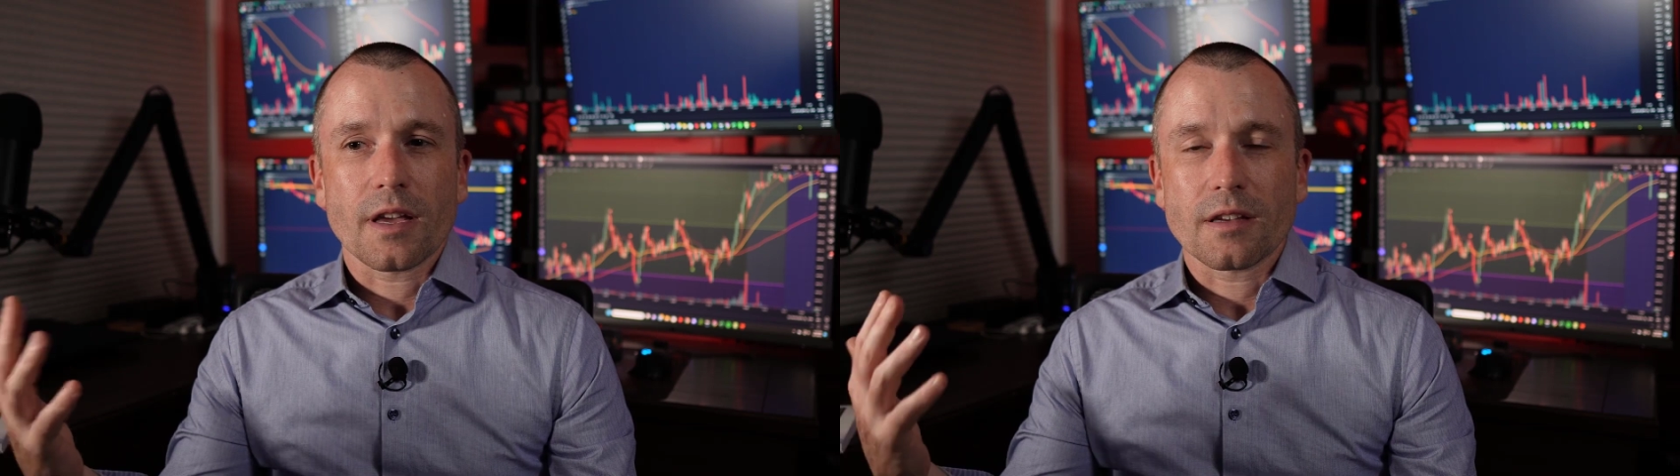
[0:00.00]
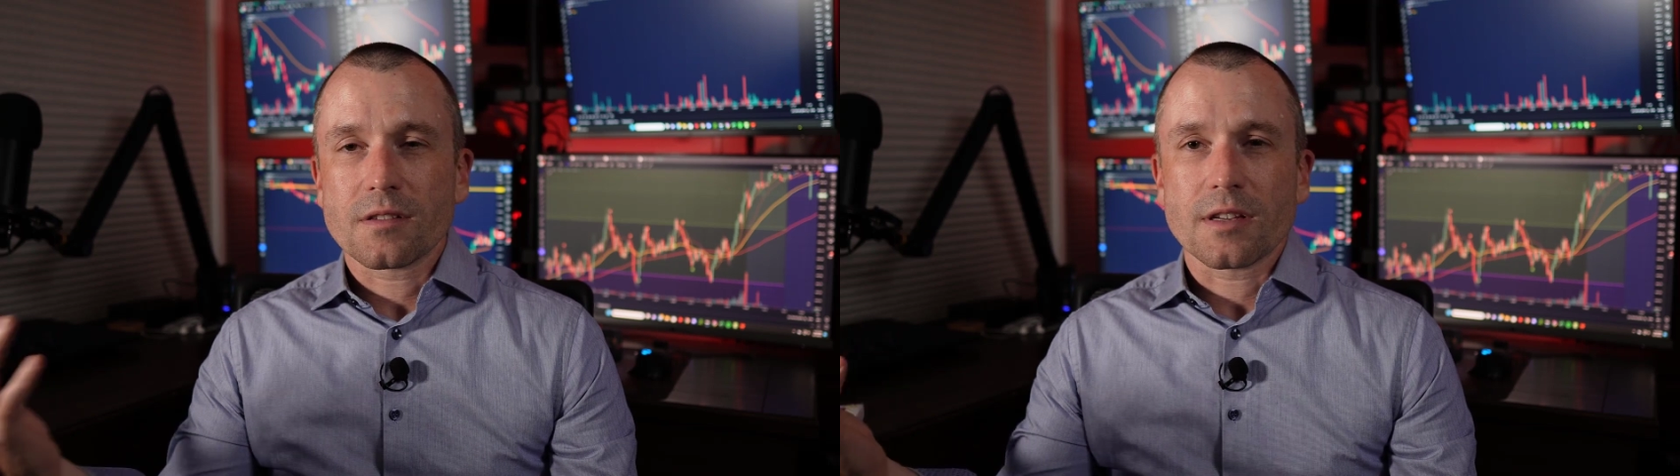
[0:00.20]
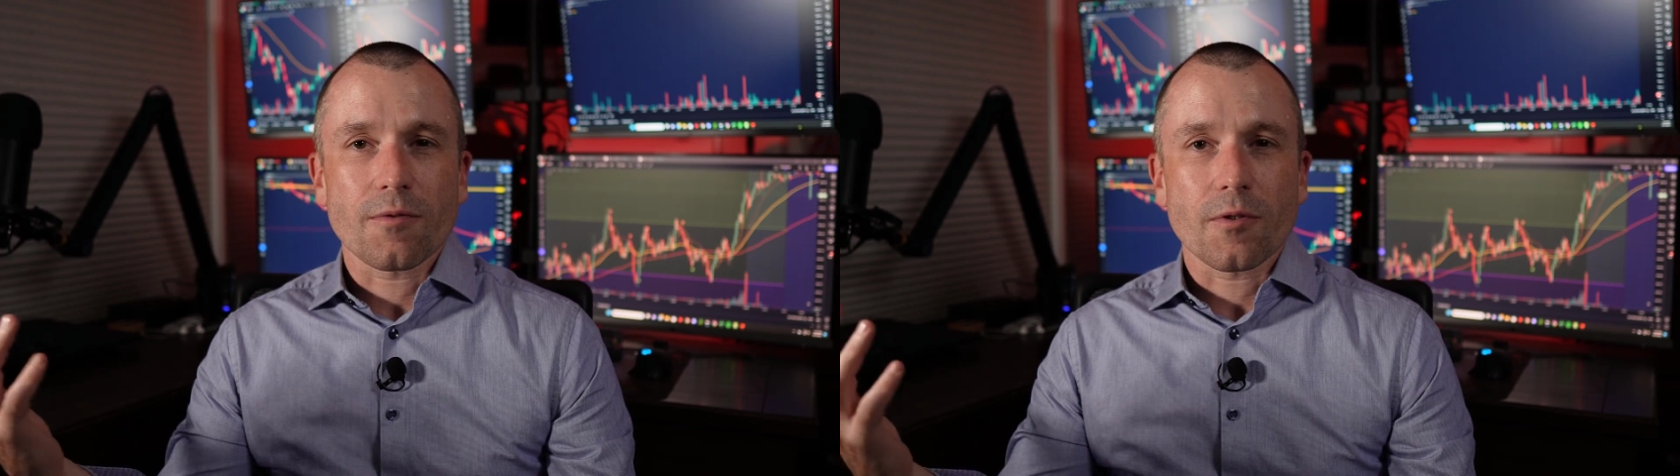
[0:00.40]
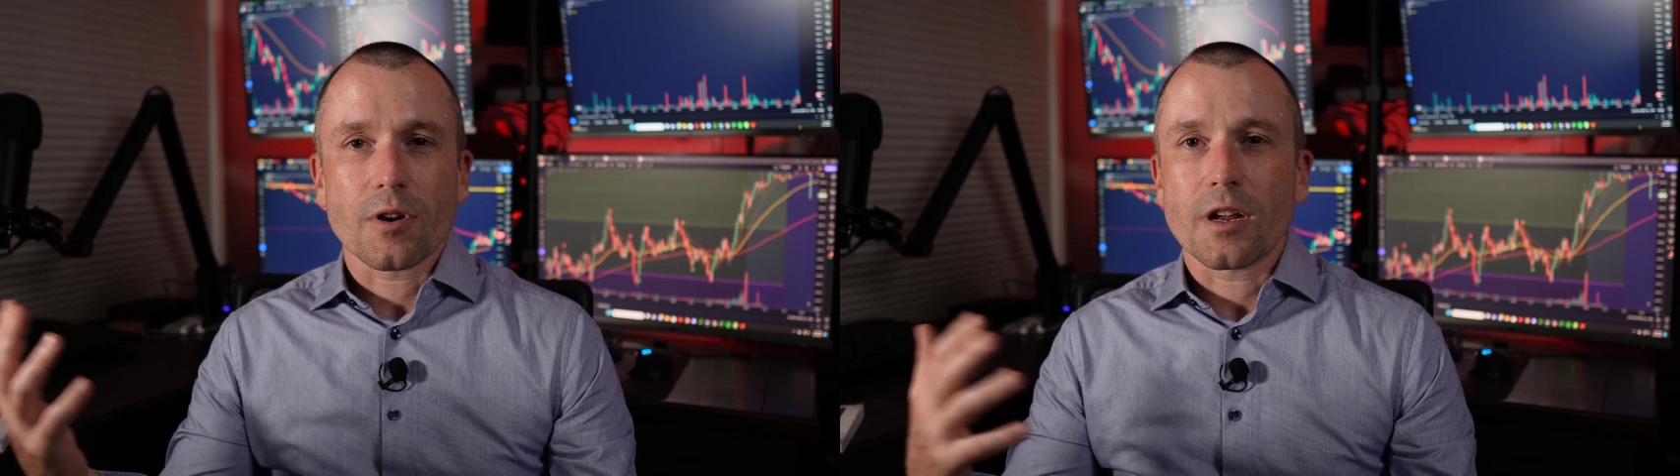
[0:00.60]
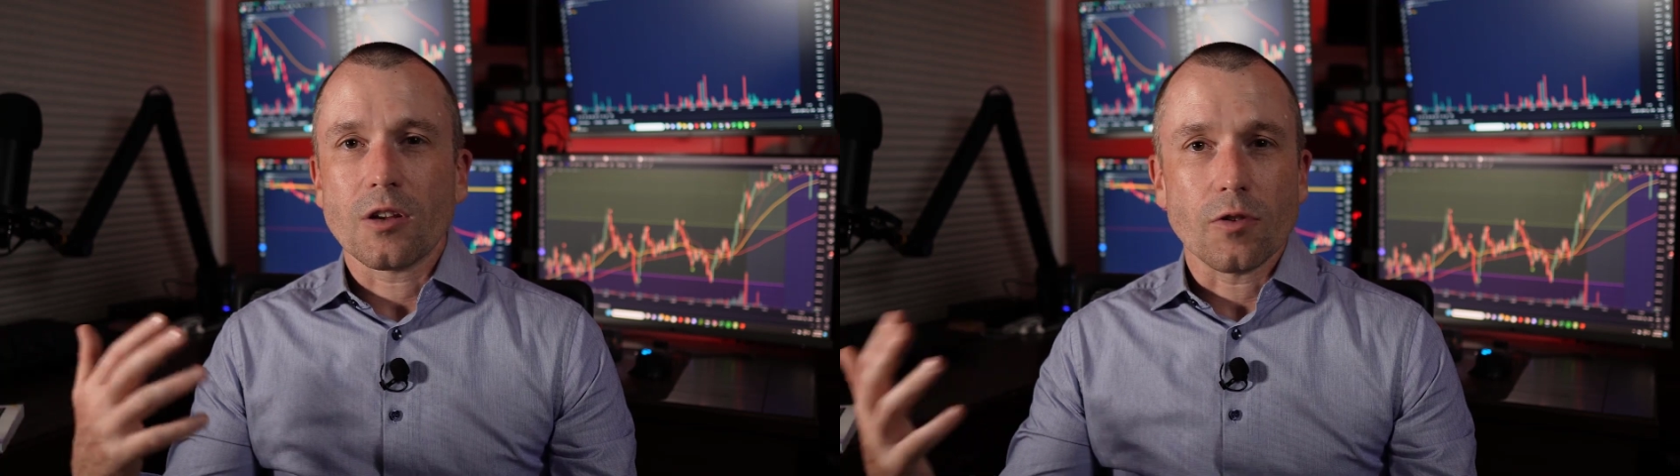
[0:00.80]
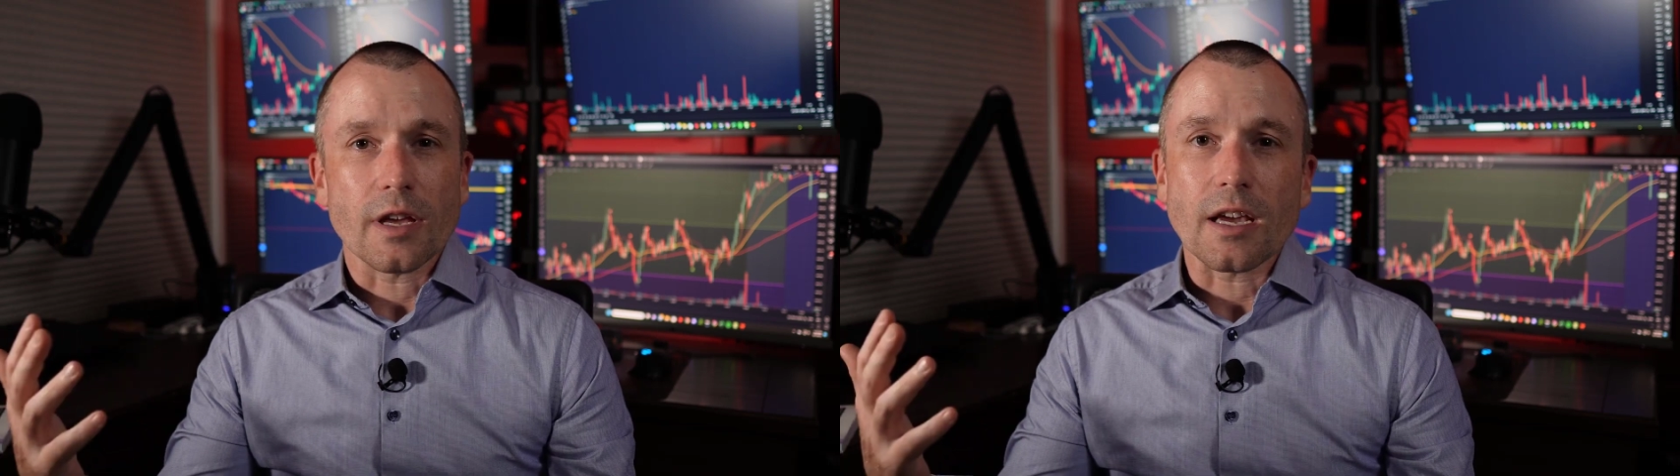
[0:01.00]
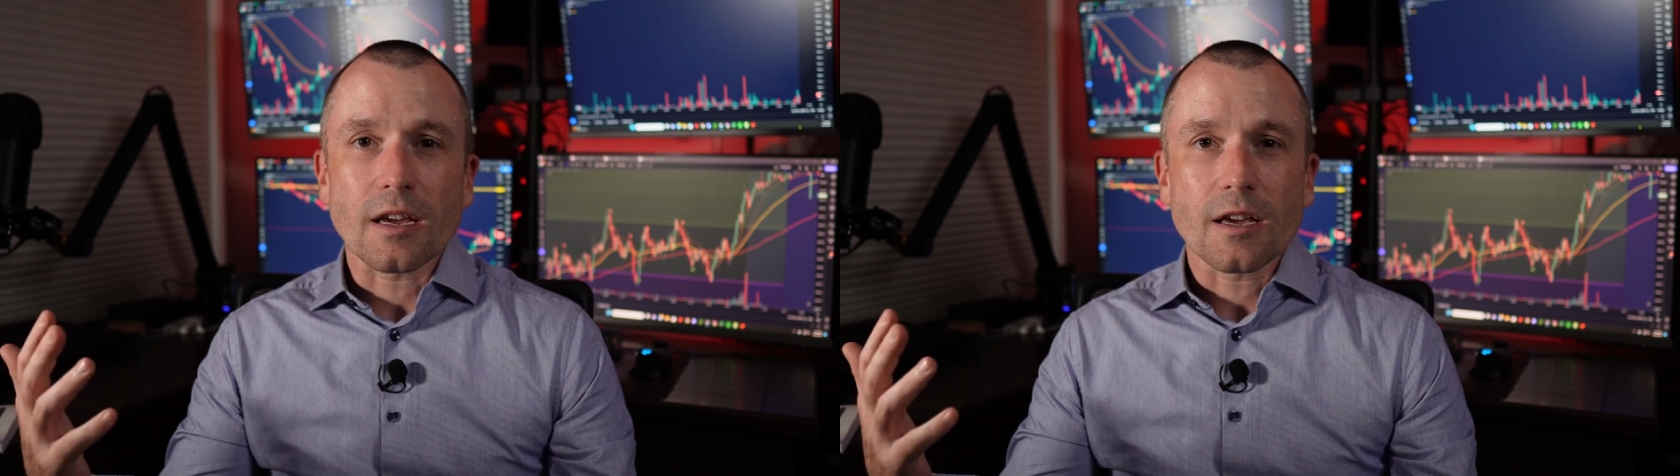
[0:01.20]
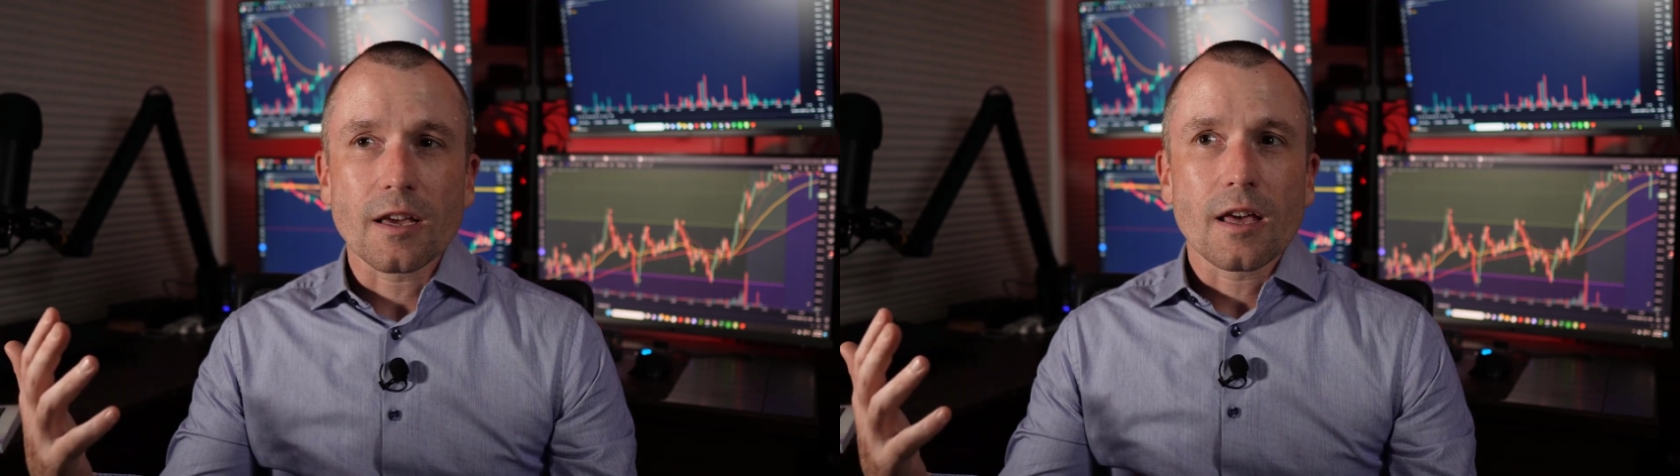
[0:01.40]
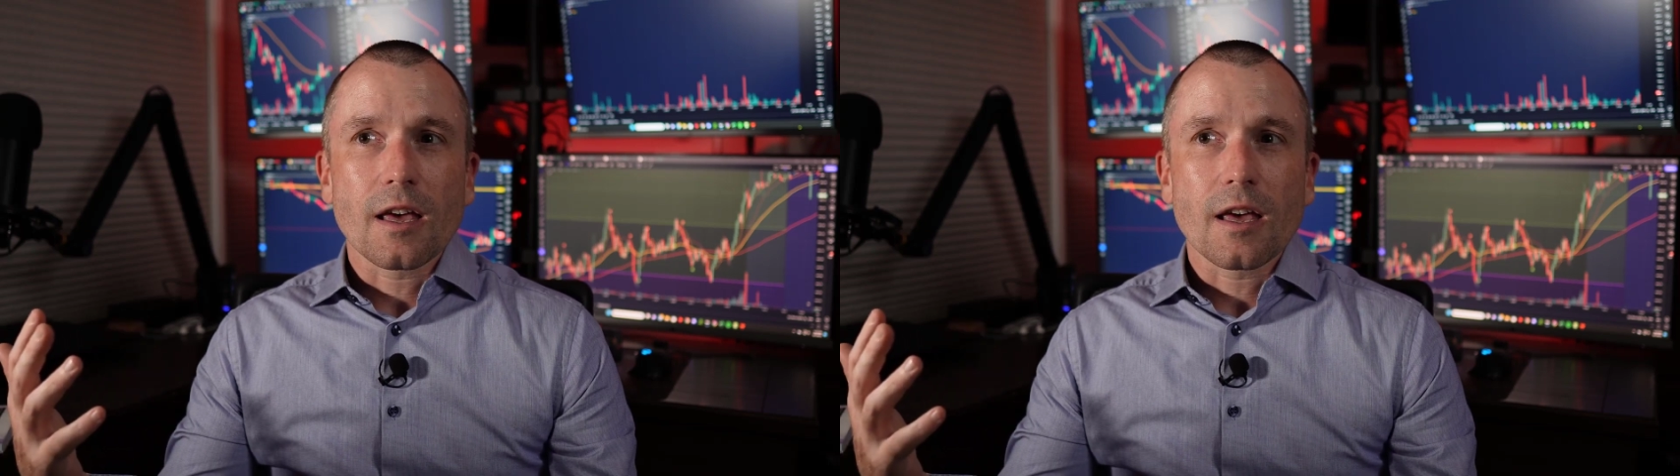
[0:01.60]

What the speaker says: is different and unique,